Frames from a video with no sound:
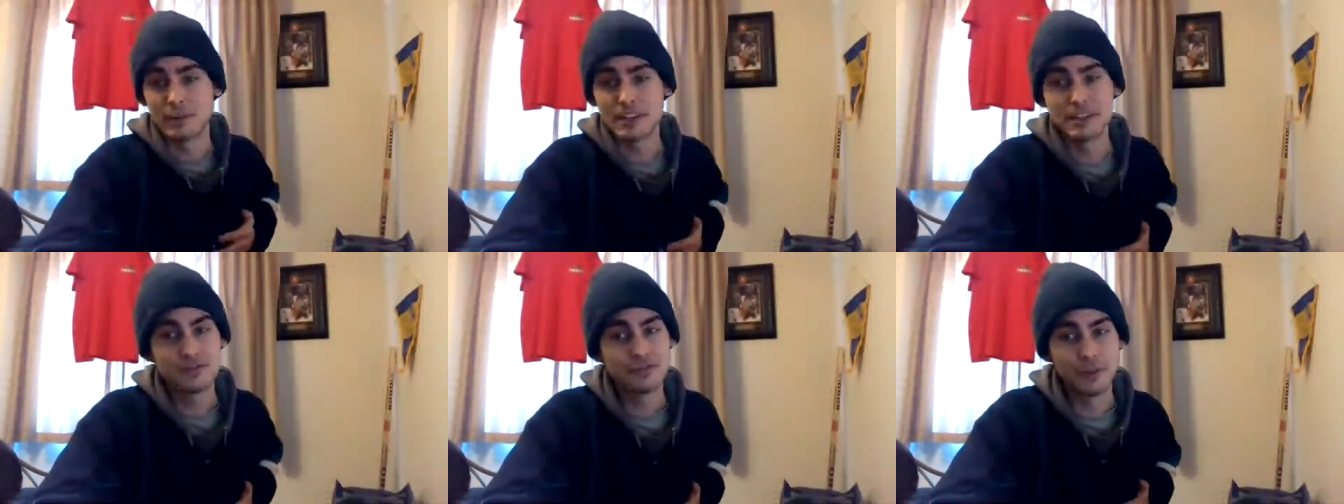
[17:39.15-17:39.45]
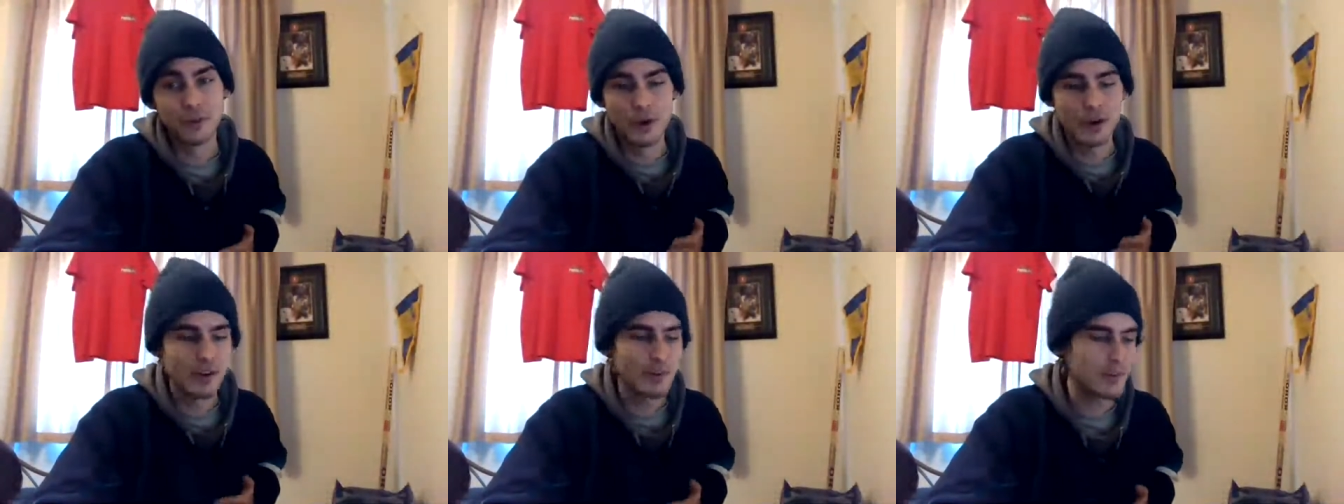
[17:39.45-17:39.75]
It's
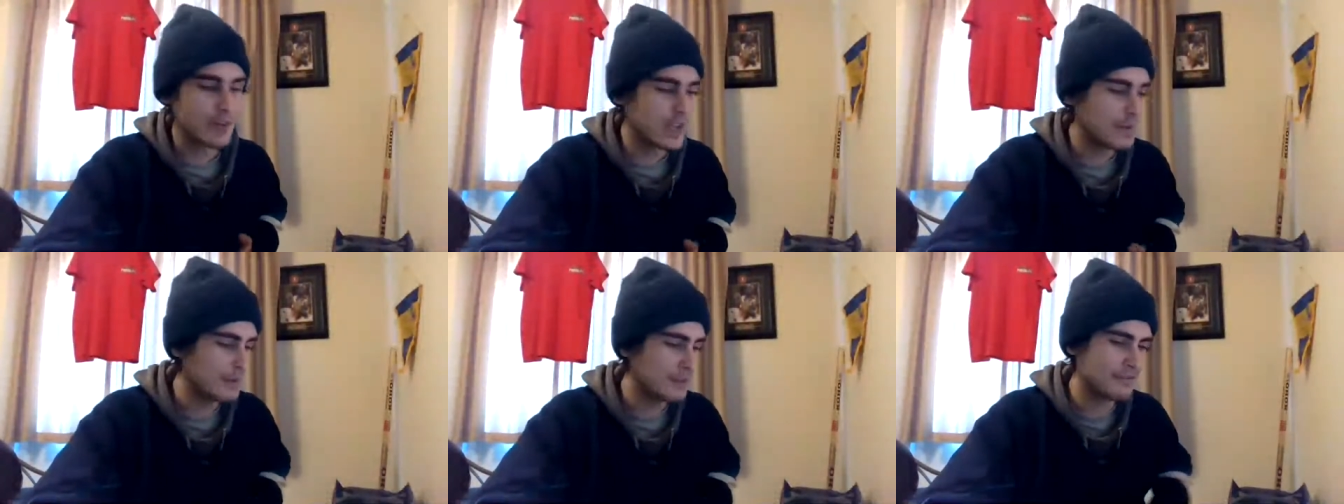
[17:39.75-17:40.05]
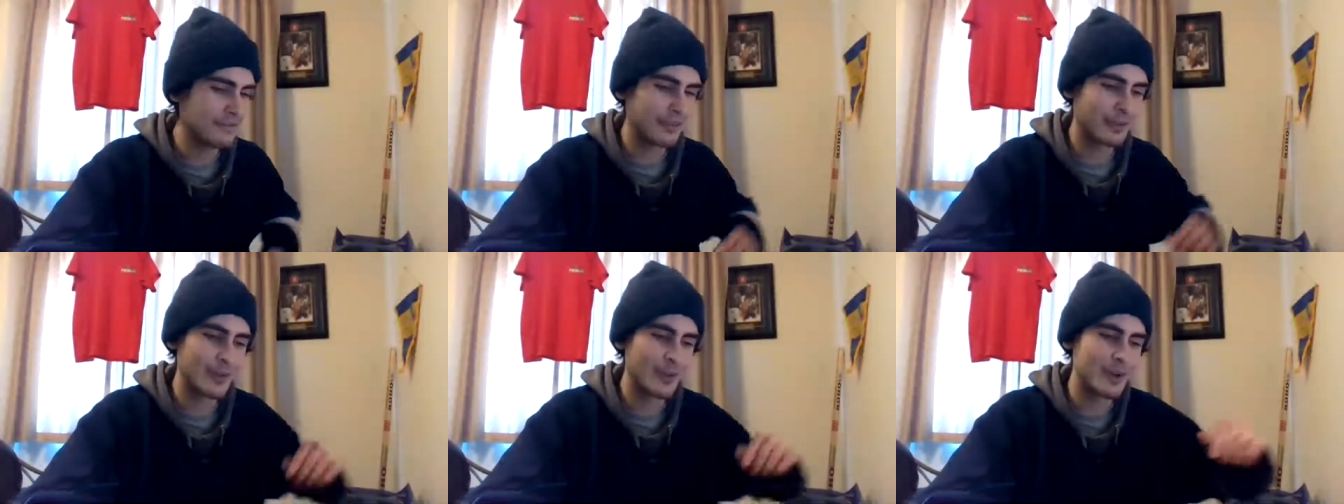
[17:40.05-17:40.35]
Florida, baby.
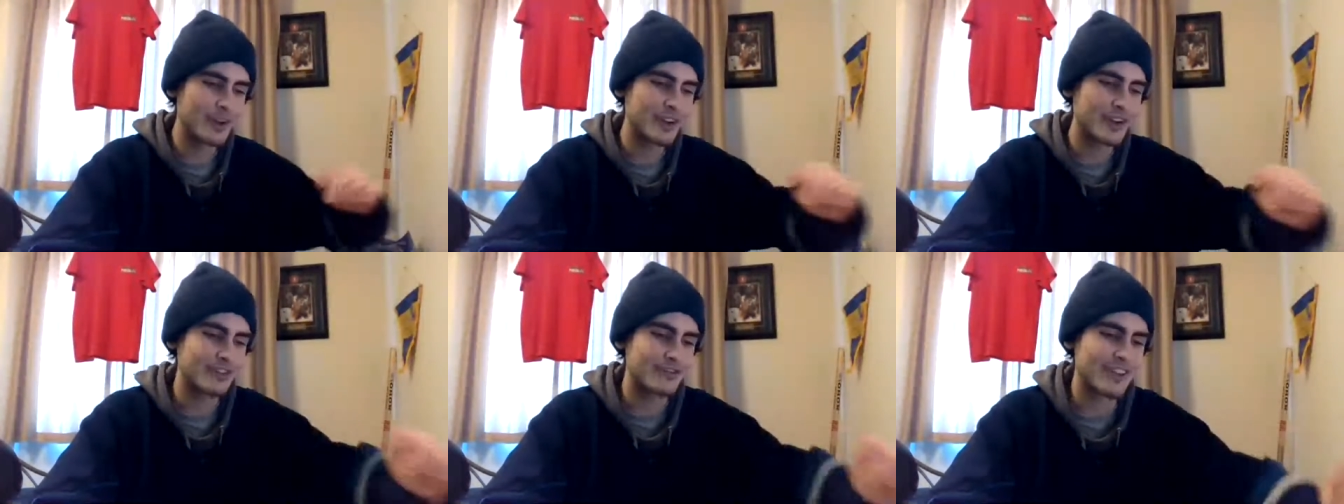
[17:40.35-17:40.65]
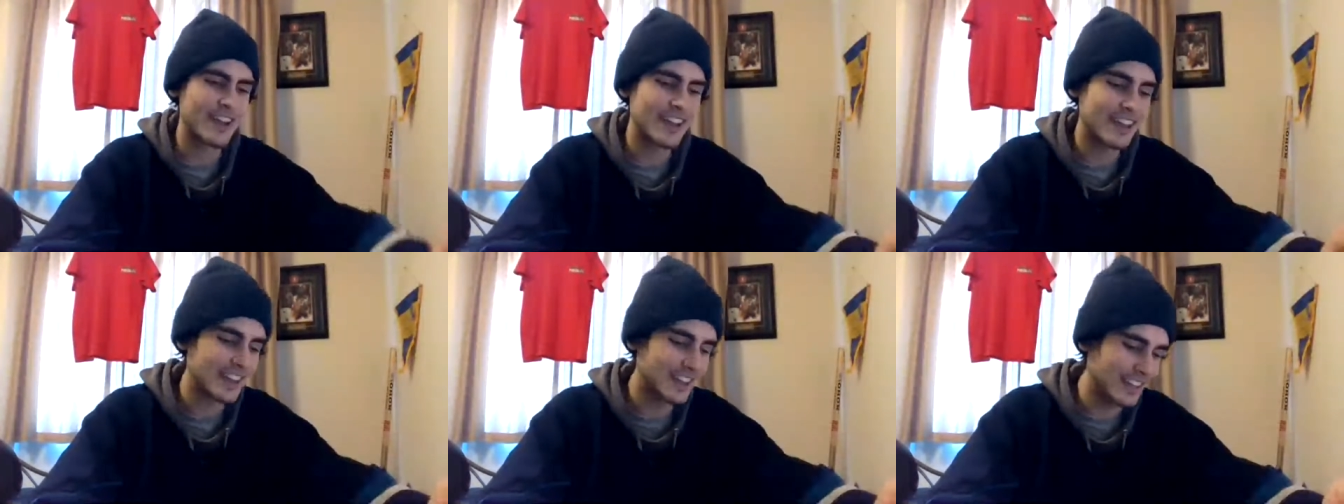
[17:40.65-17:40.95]
Florida in
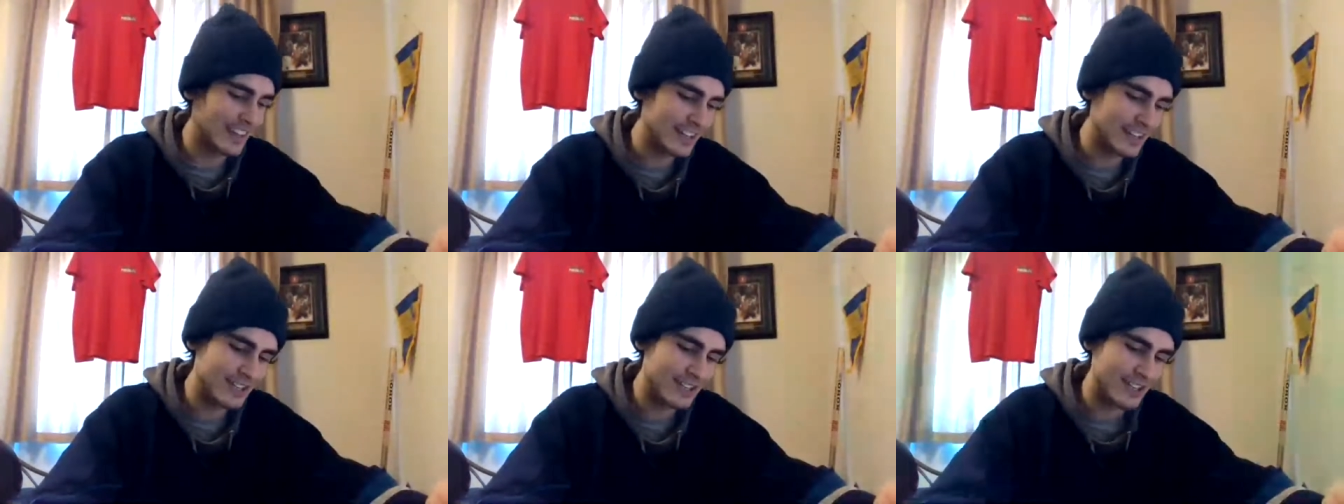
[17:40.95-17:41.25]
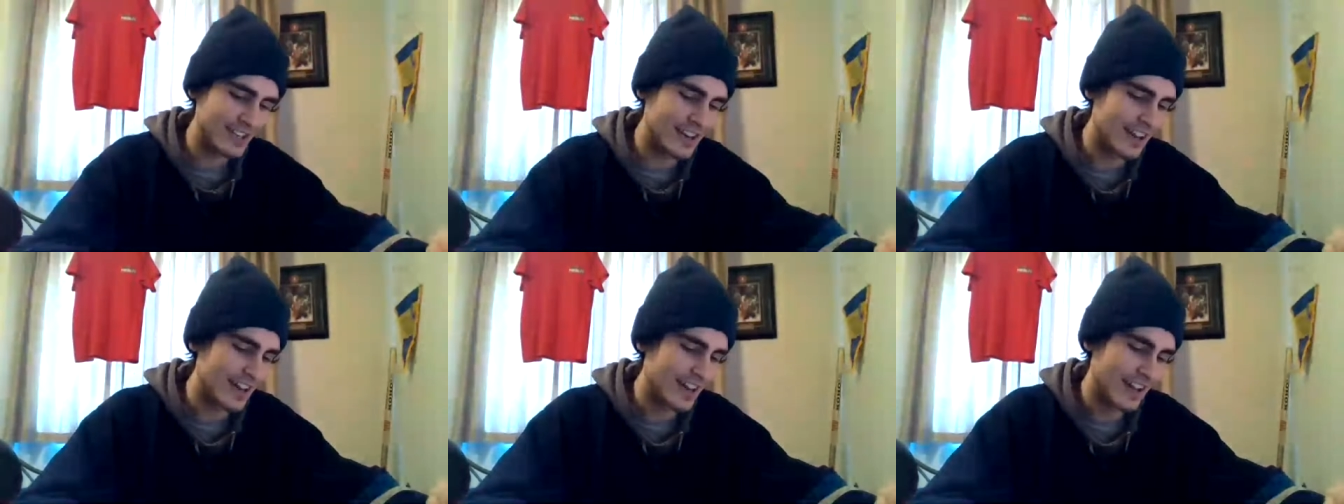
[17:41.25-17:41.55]

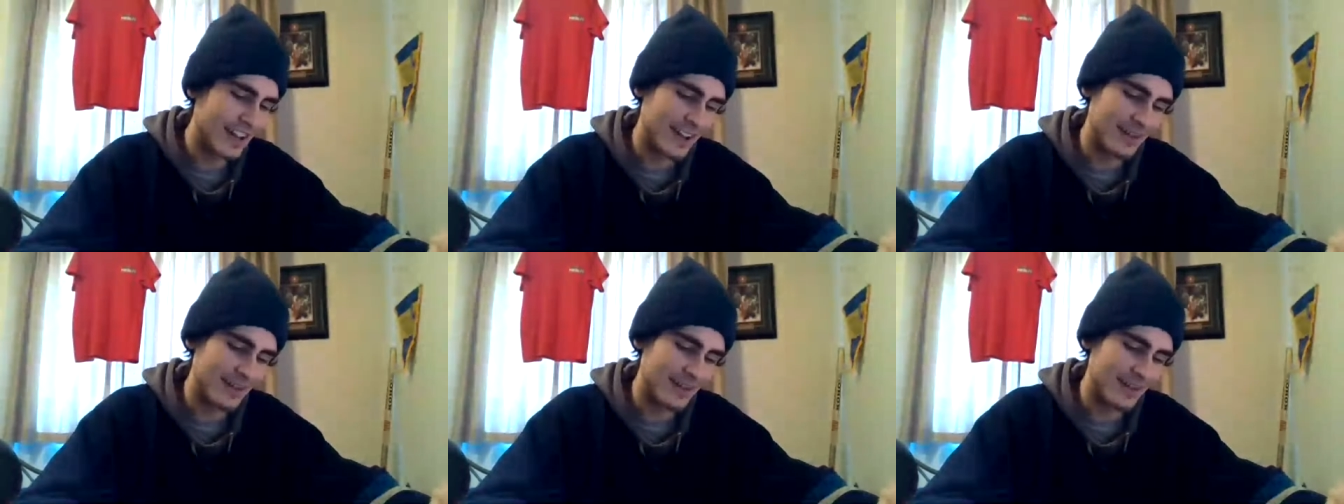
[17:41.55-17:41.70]
regulation.